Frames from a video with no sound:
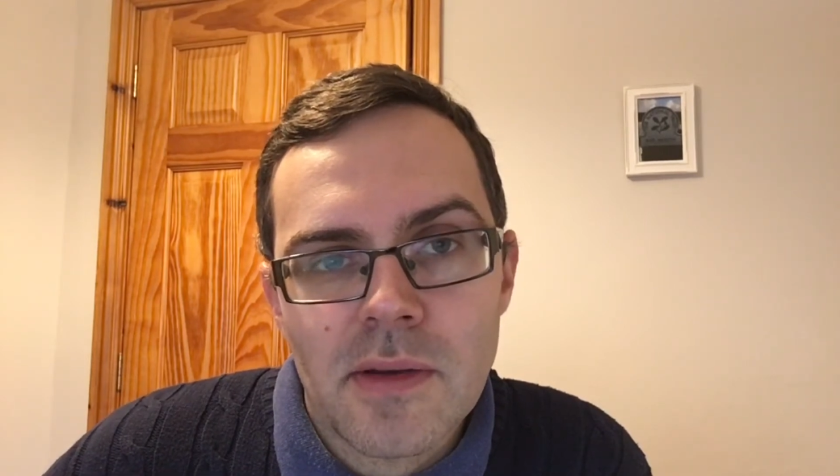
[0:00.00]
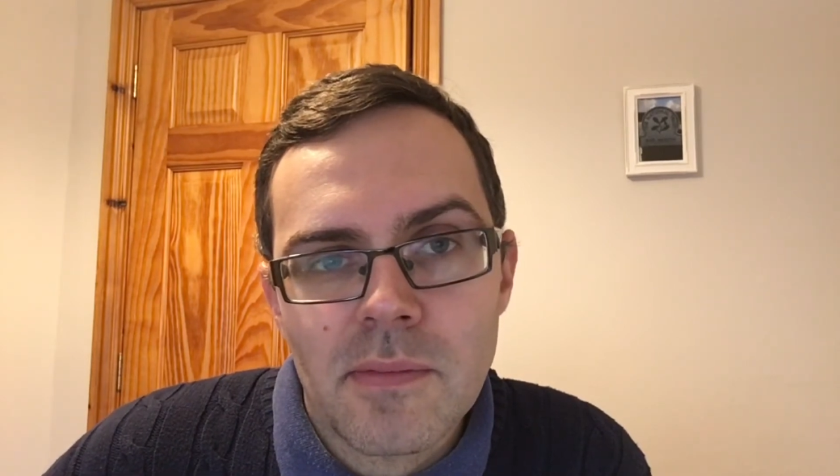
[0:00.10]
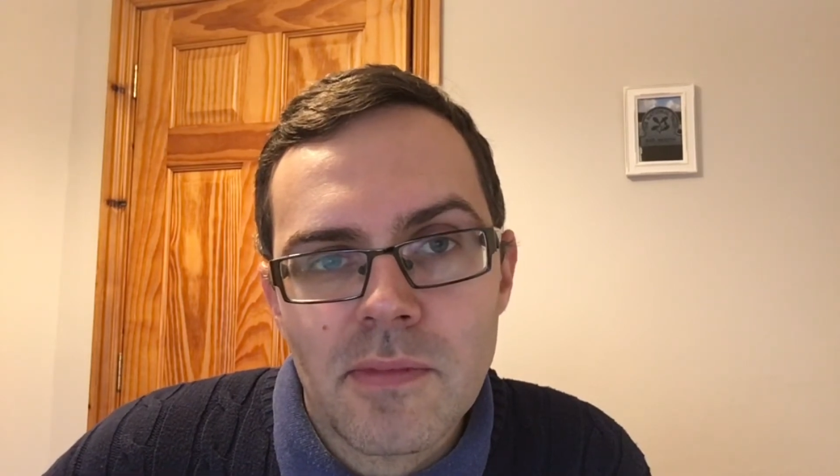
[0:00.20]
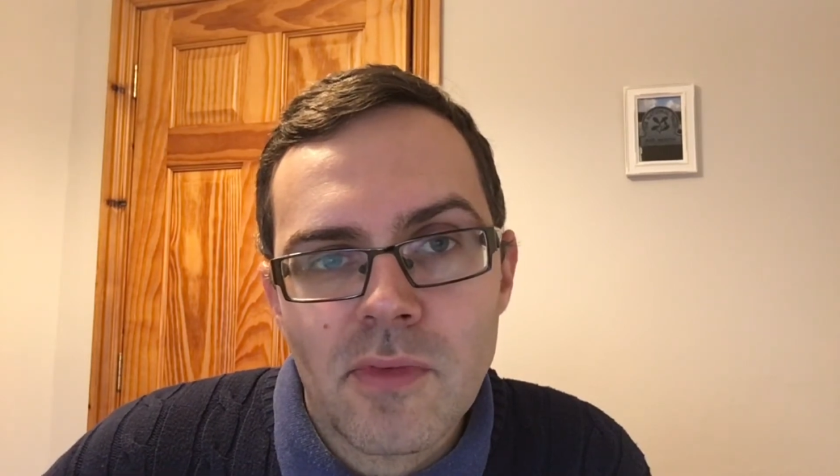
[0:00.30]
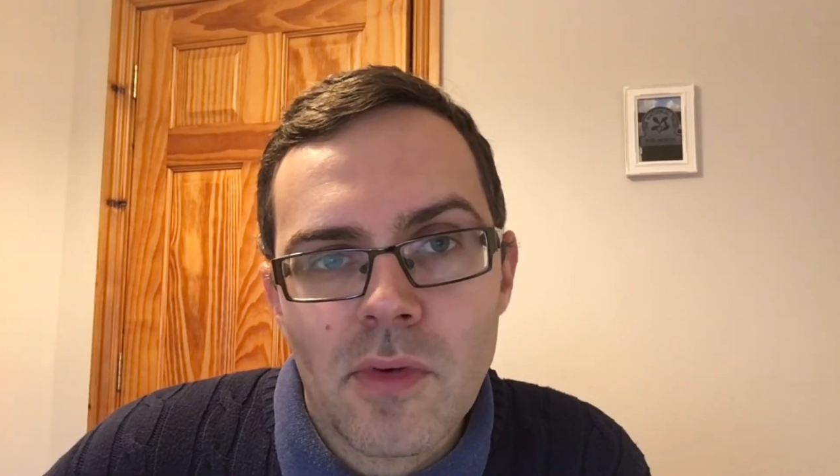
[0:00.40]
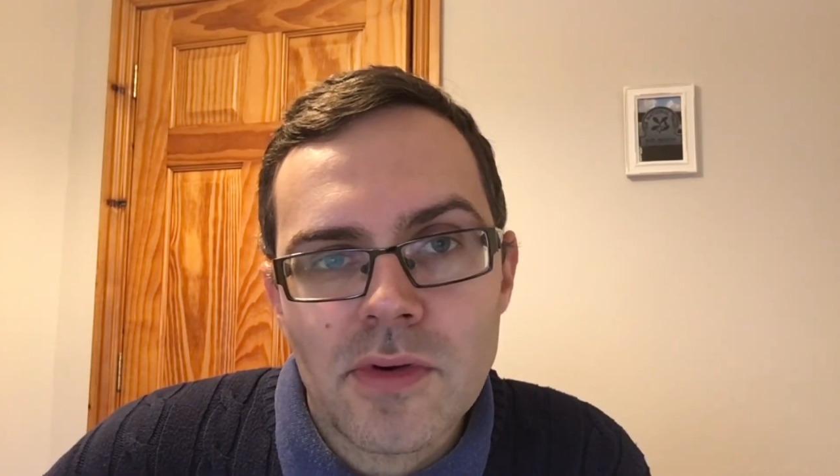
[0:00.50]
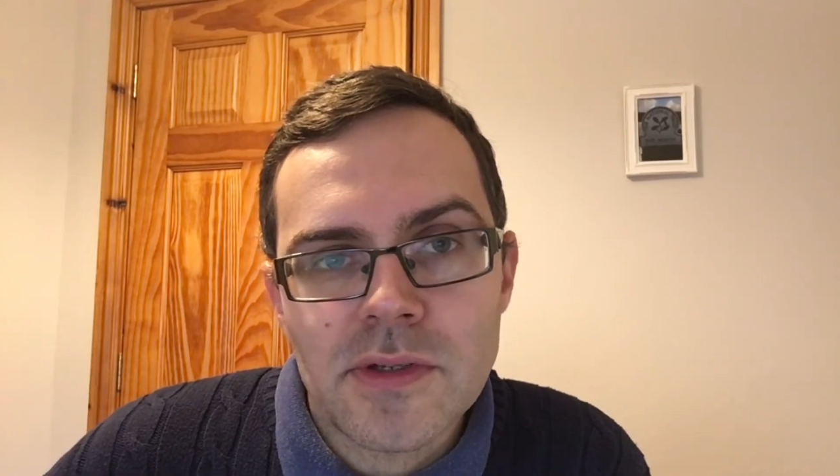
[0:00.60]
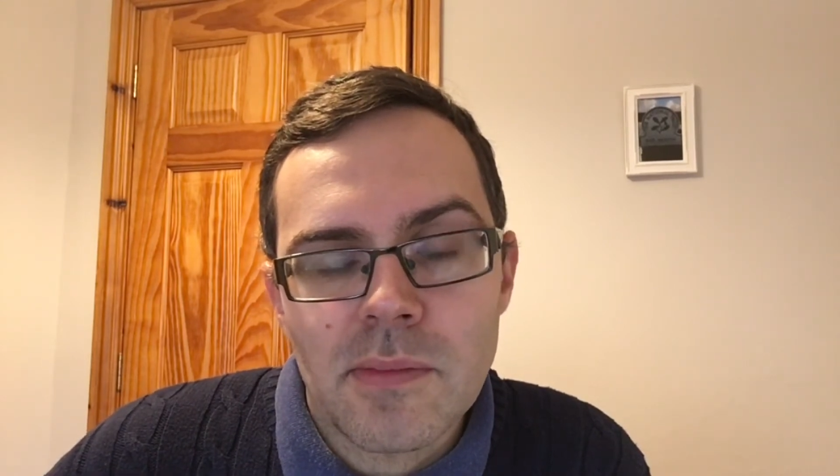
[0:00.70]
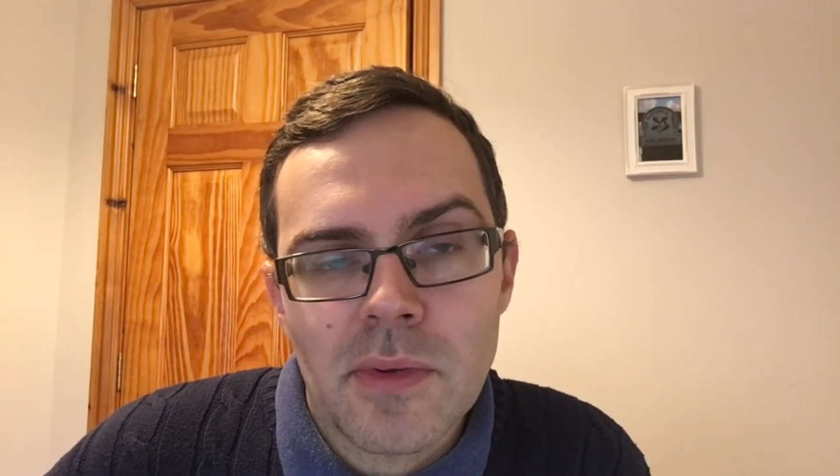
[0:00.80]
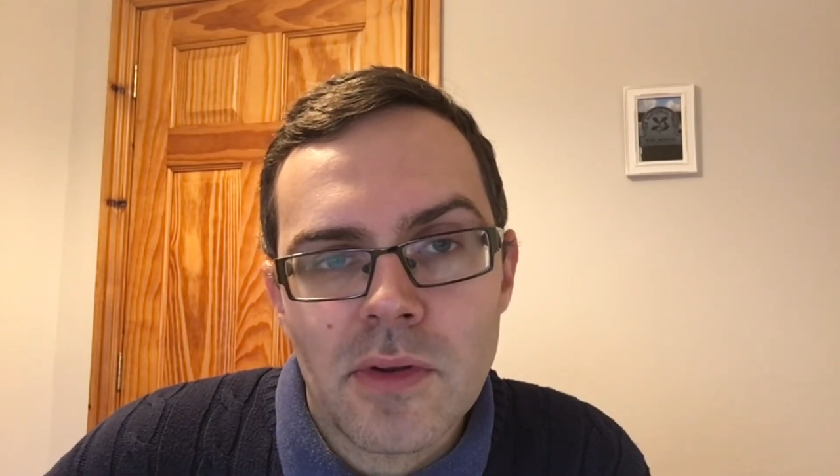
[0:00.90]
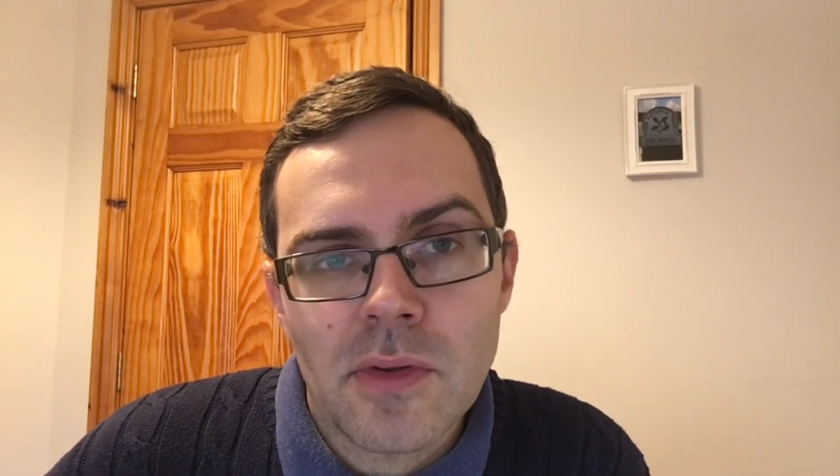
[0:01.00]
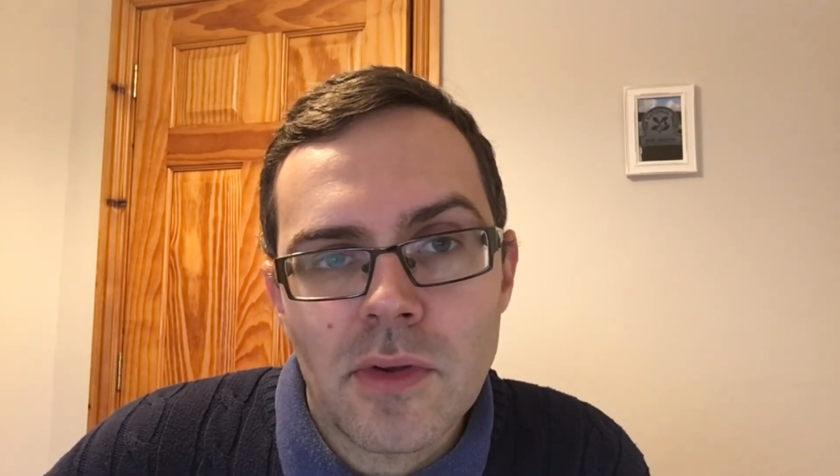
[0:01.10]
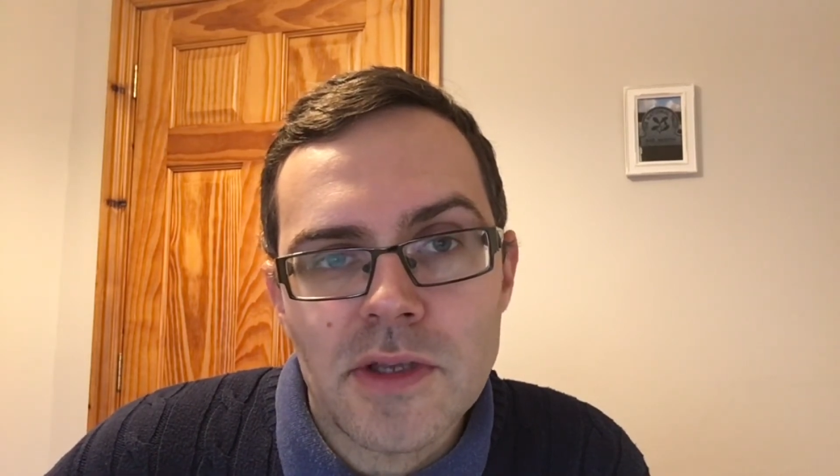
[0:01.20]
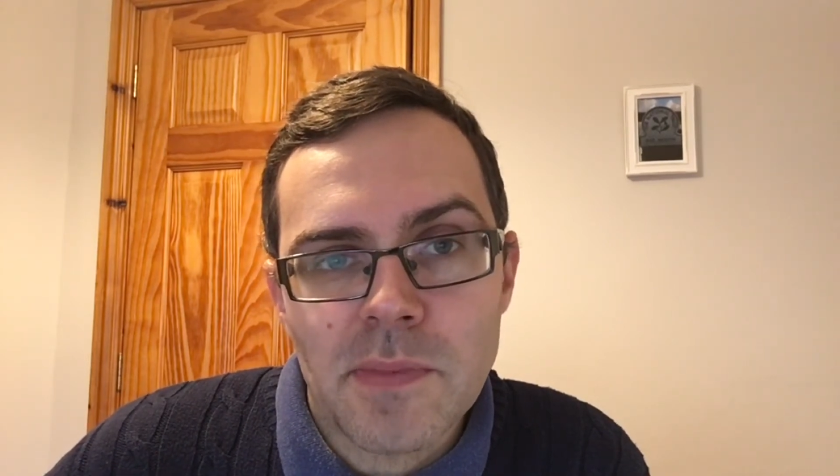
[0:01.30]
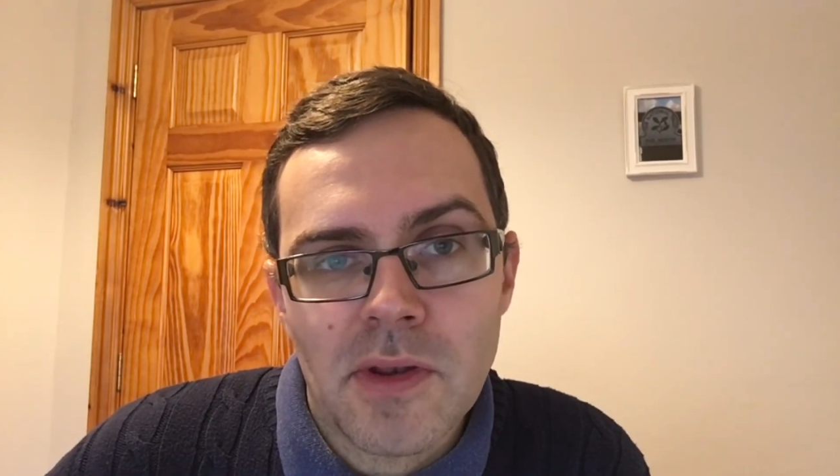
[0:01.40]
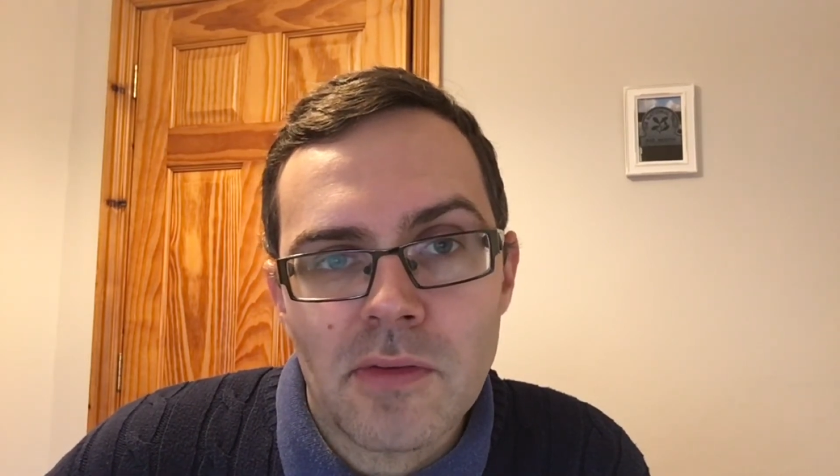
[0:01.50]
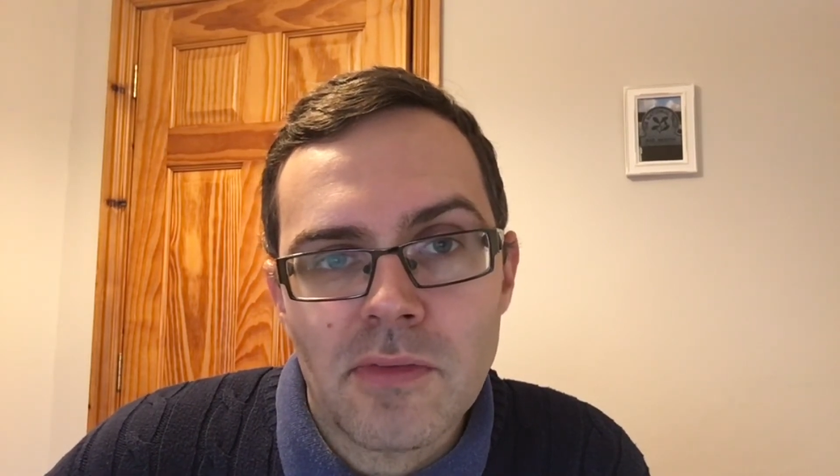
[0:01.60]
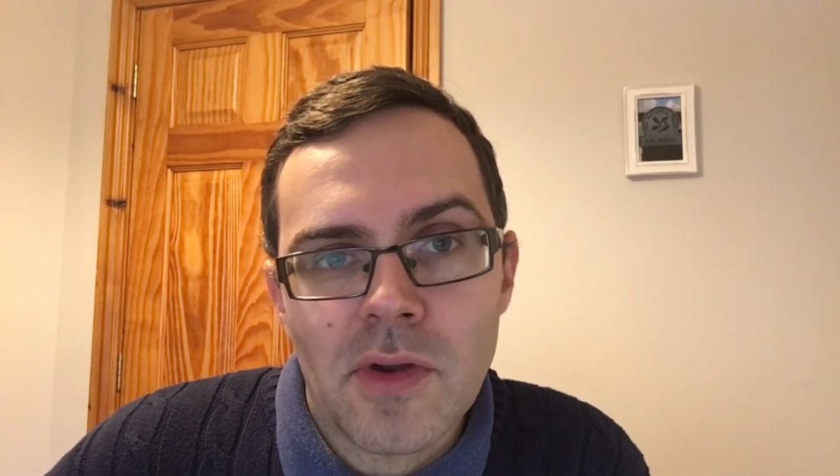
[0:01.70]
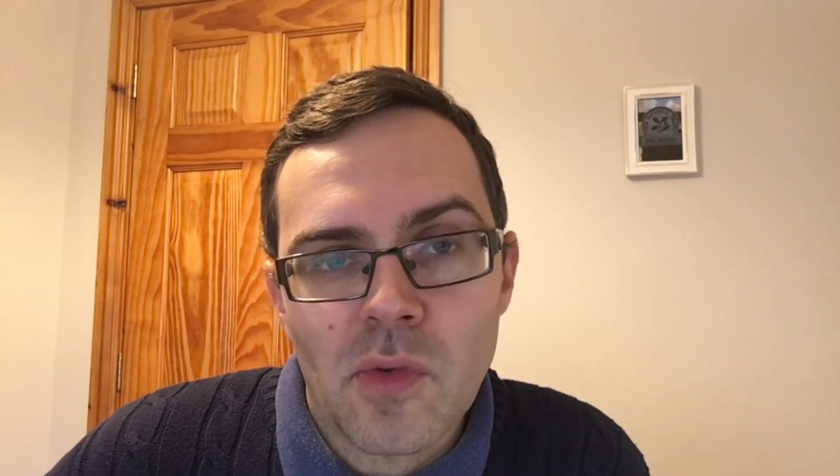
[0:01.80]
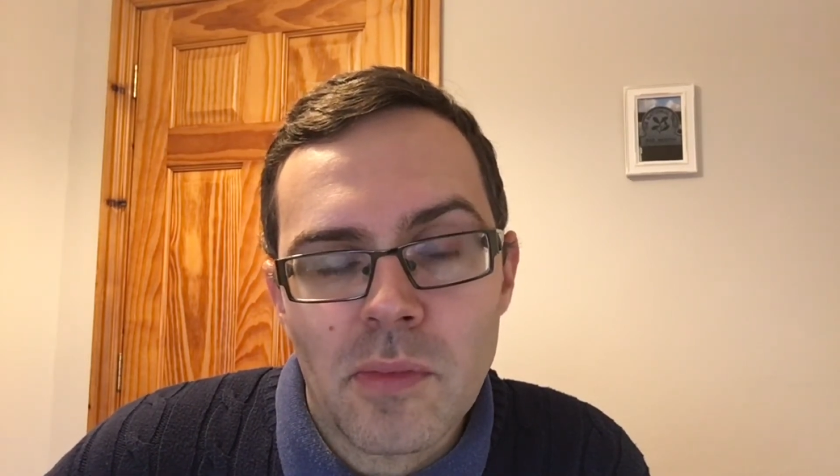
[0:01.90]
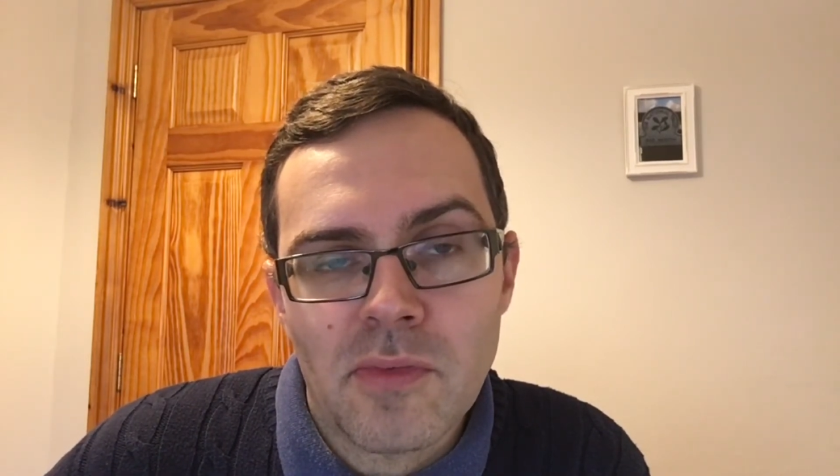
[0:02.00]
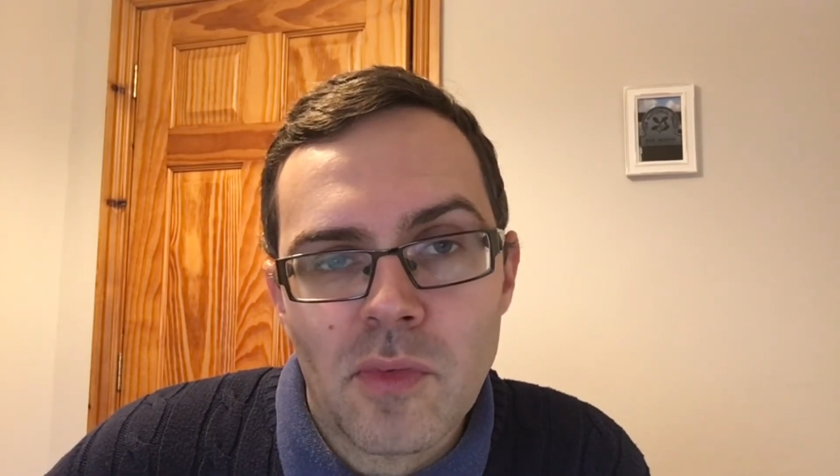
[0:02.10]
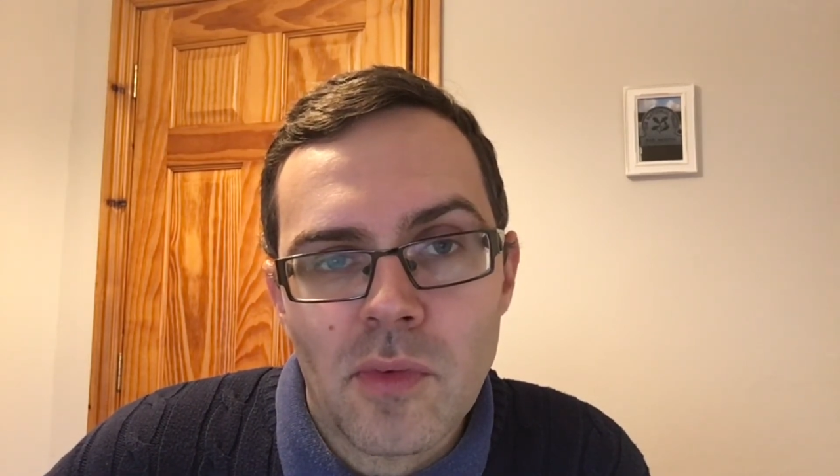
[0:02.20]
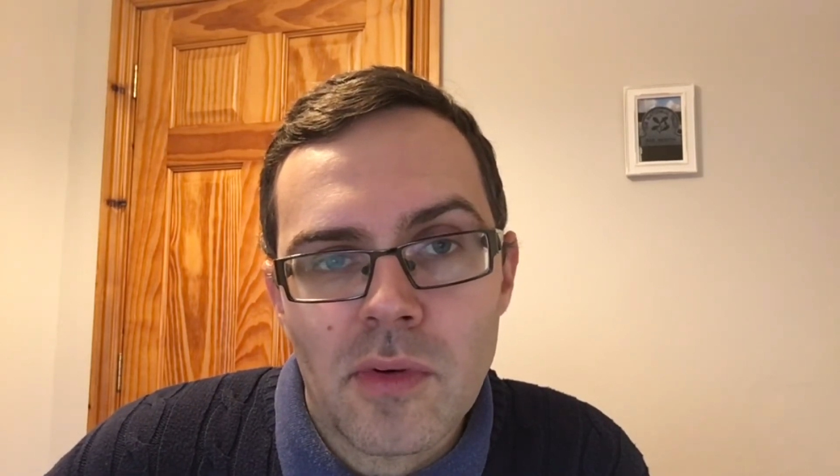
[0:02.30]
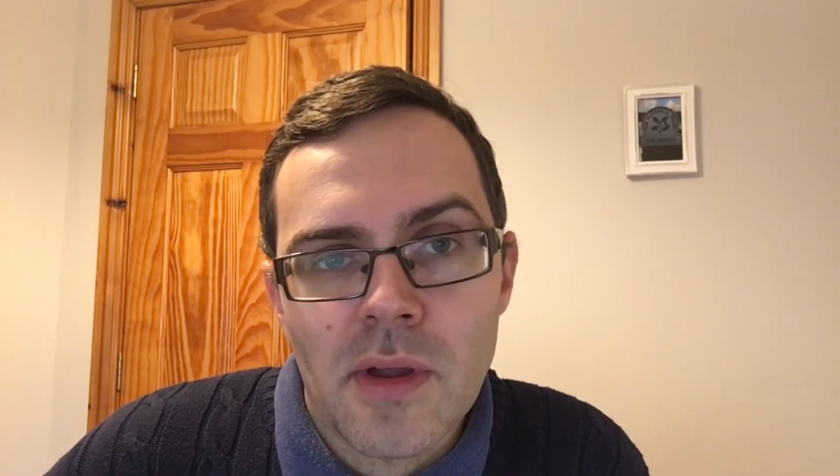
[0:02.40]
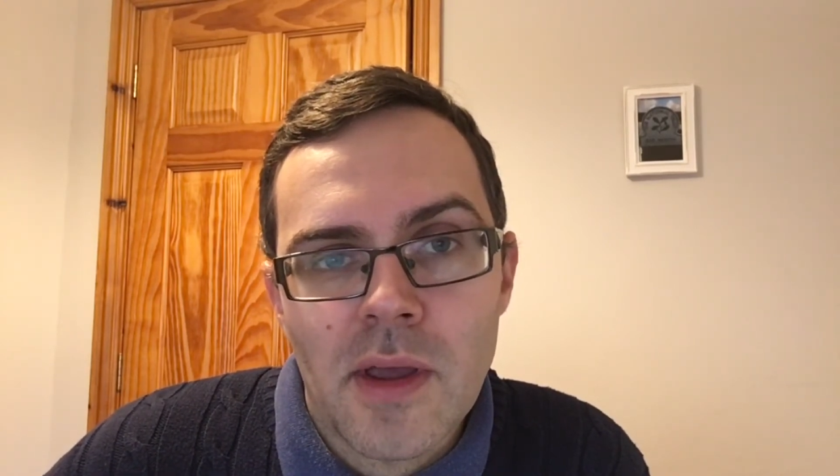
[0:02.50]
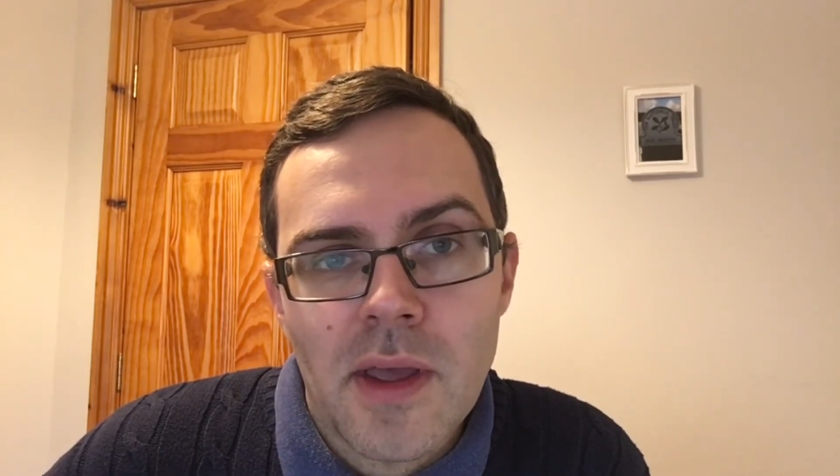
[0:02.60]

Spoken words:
for someone who has been on furlough before